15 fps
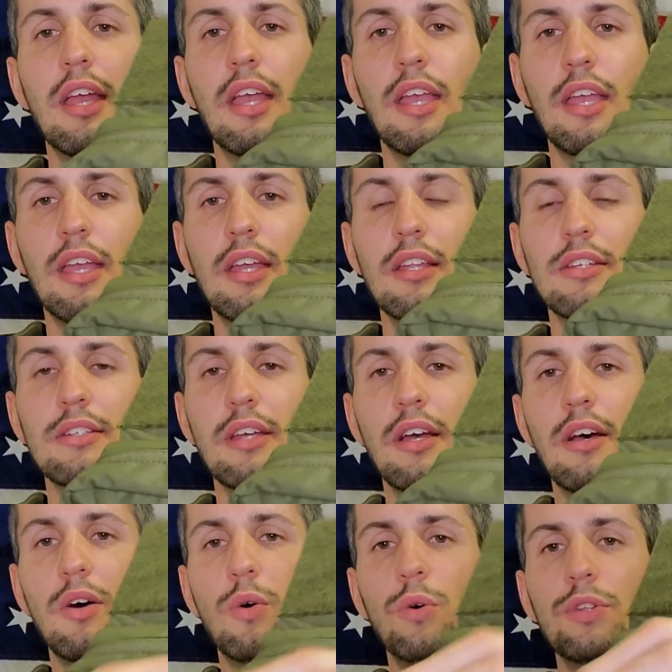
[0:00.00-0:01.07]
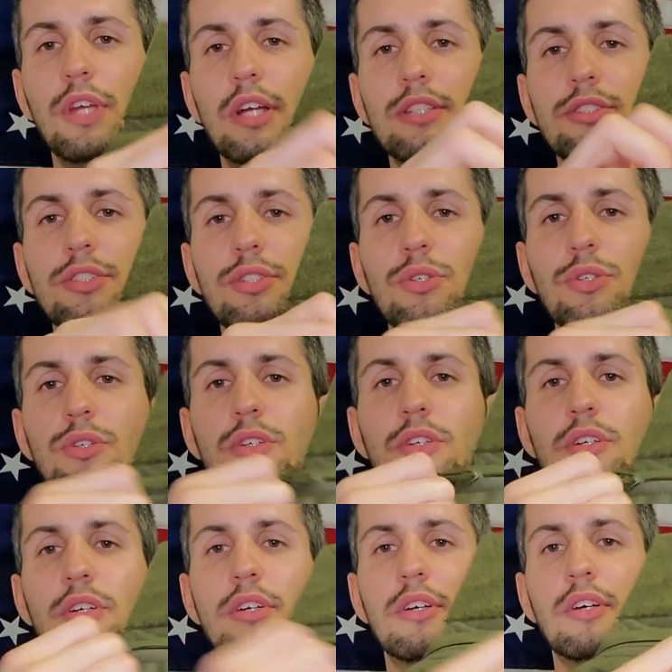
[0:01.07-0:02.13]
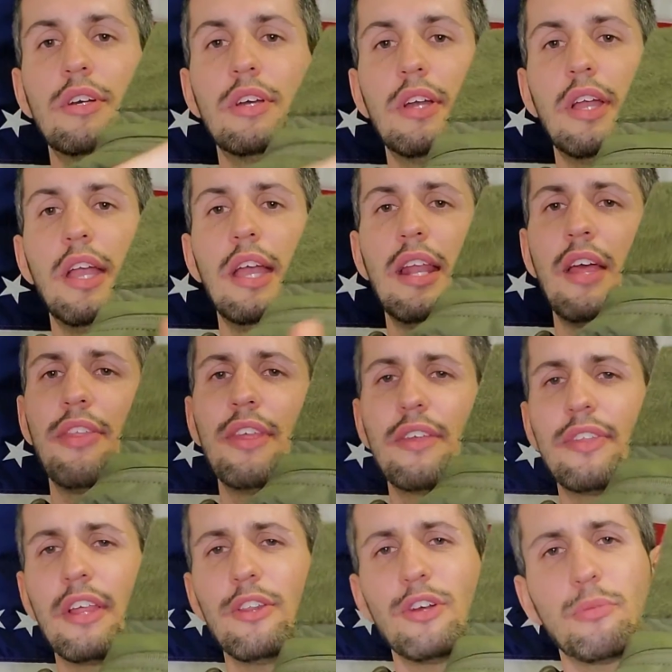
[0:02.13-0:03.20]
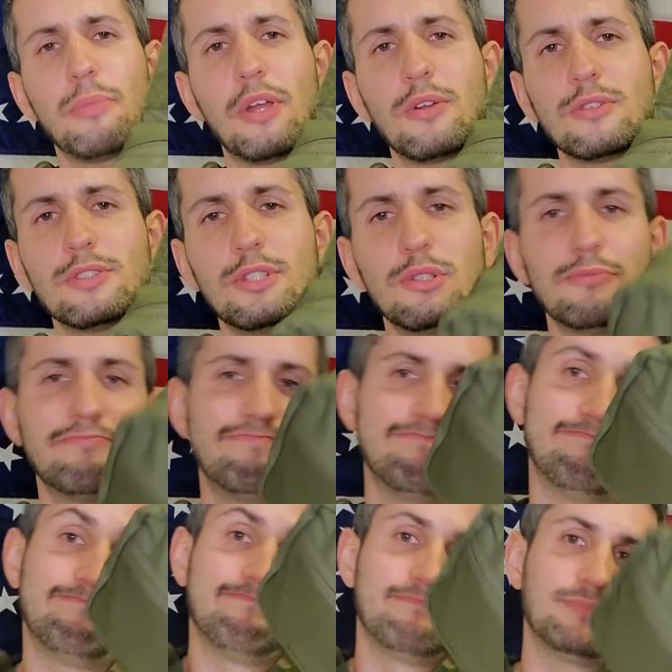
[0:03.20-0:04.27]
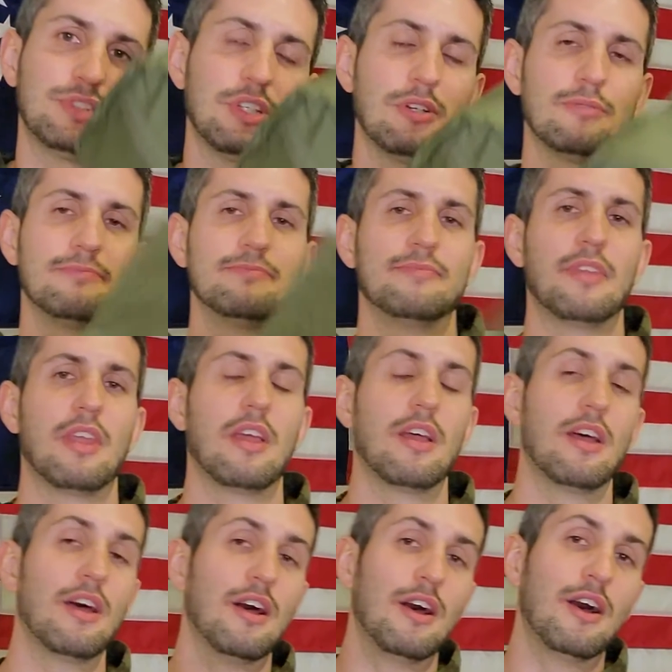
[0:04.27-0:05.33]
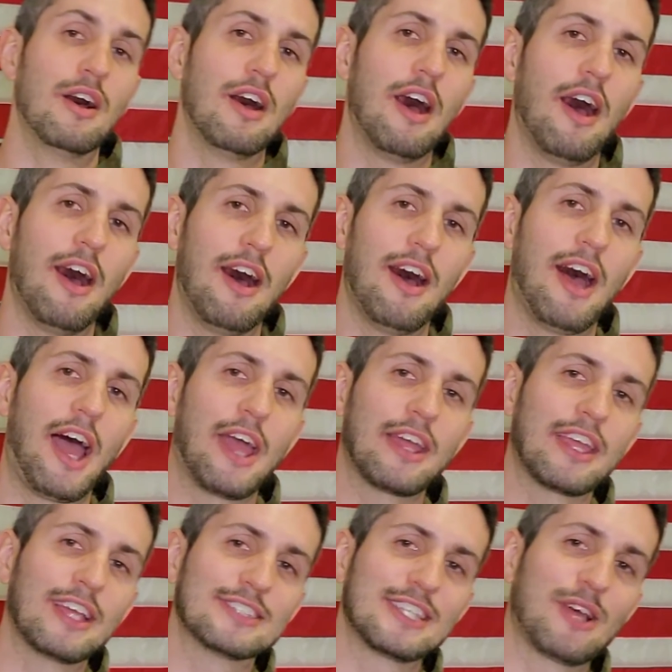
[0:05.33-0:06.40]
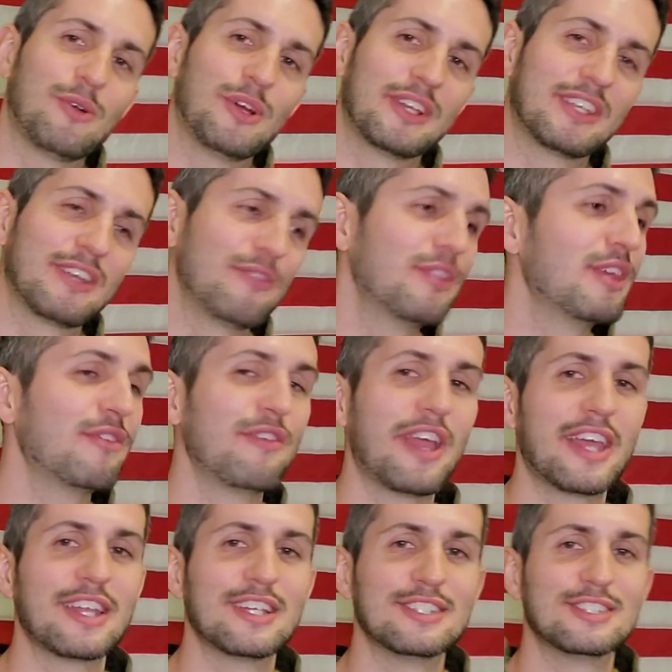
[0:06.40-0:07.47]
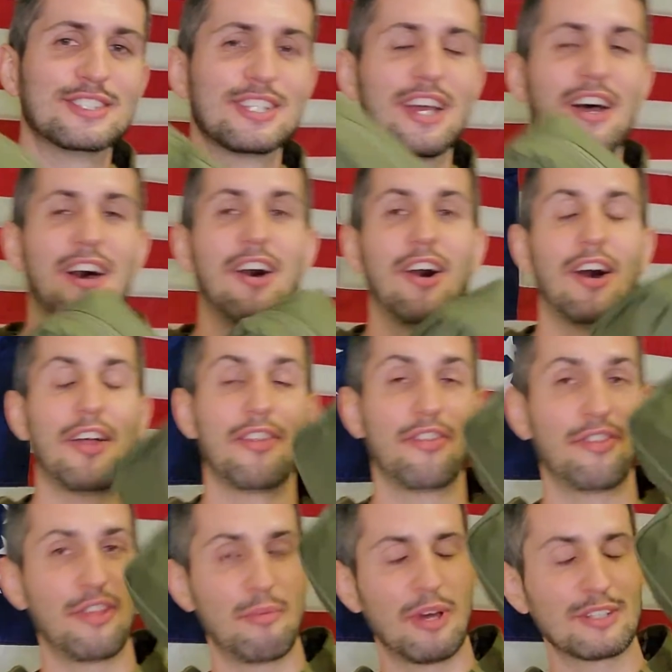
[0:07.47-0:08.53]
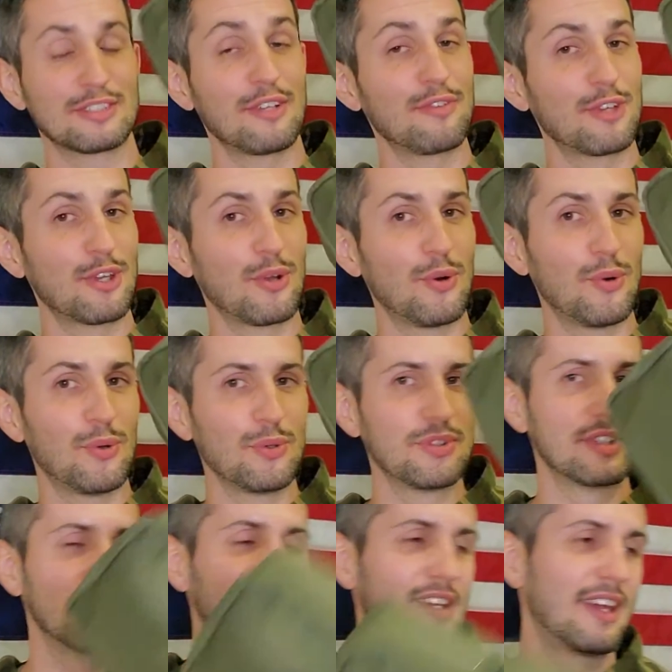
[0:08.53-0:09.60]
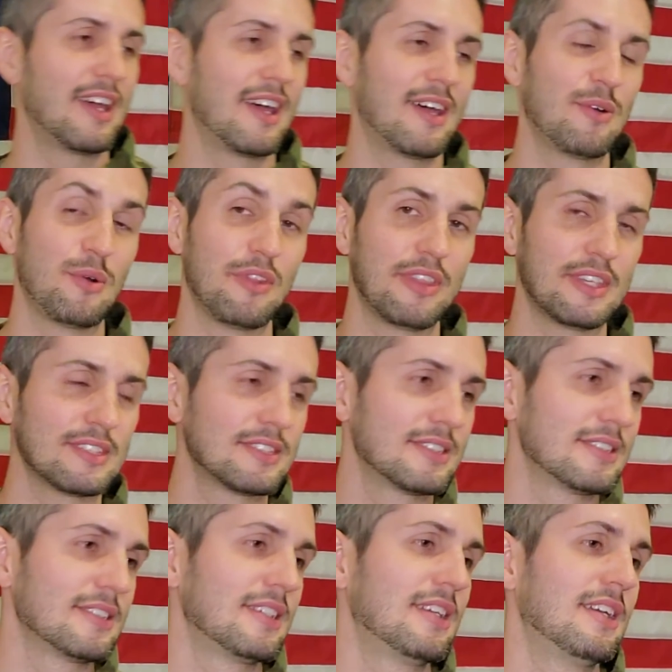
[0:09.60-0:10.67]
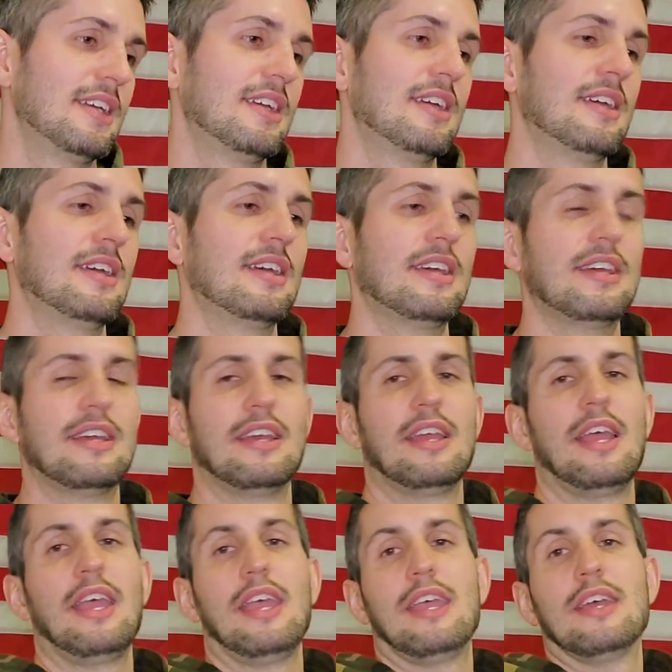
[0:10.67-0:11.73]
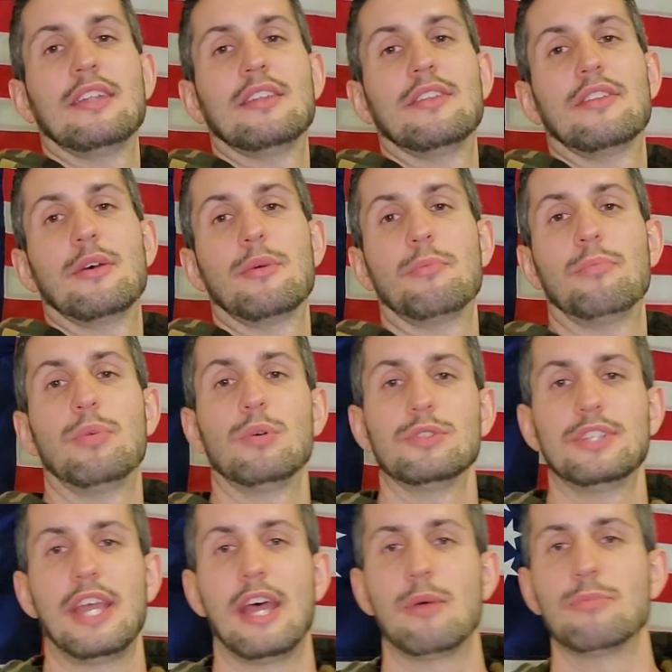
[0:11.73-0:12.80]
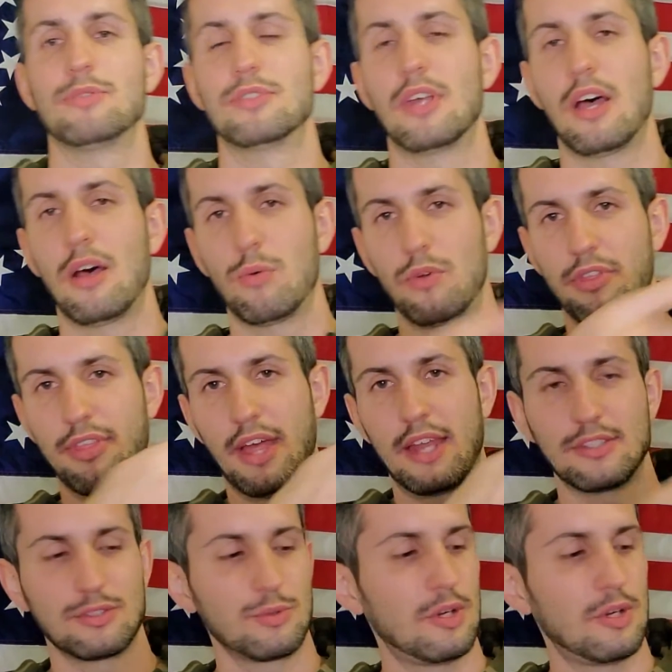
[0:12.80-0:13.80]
and hold on to, and I think they look better too. So I guess I would give the advantage on the amount of stuff you can hold with this and the pull tabs with that as